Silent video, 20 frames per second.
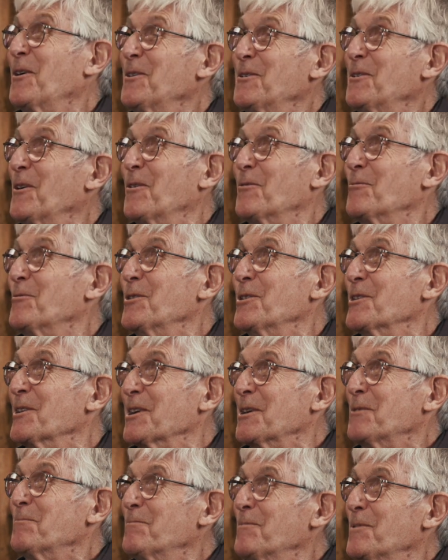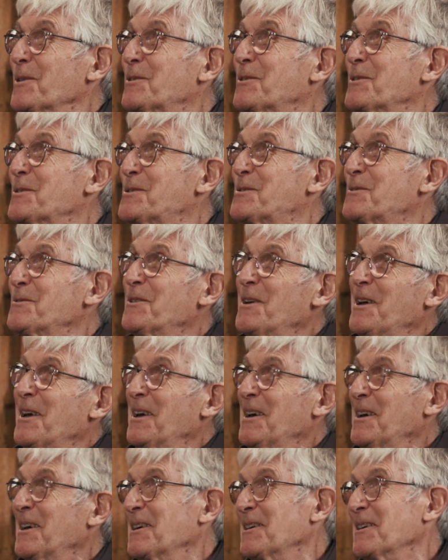Not really, because
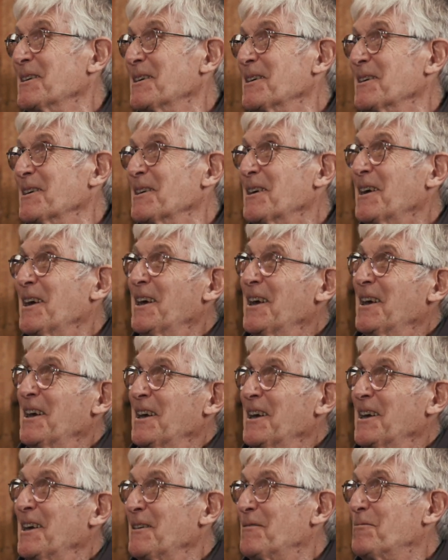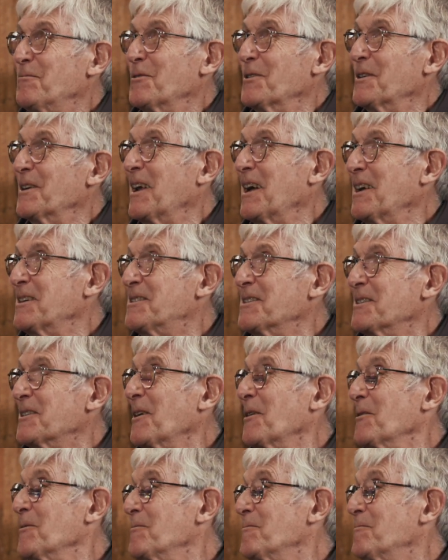if one had to
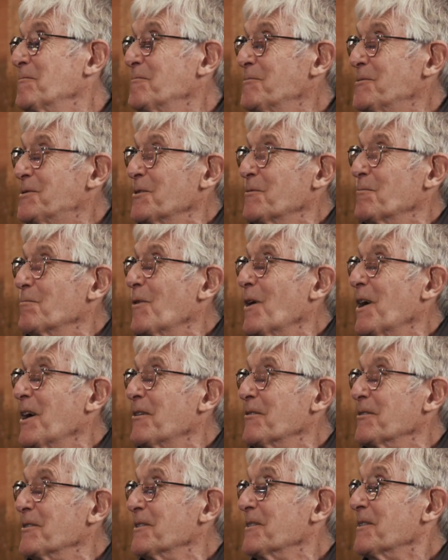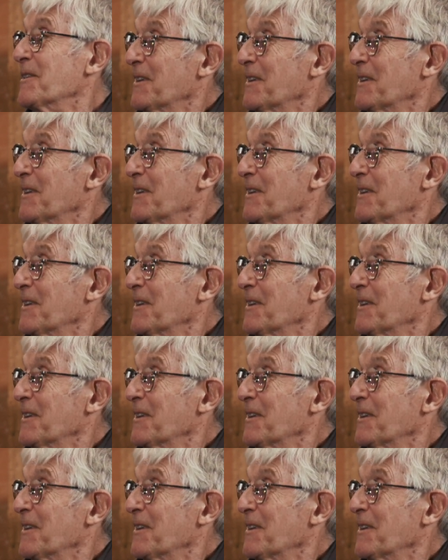go somewhere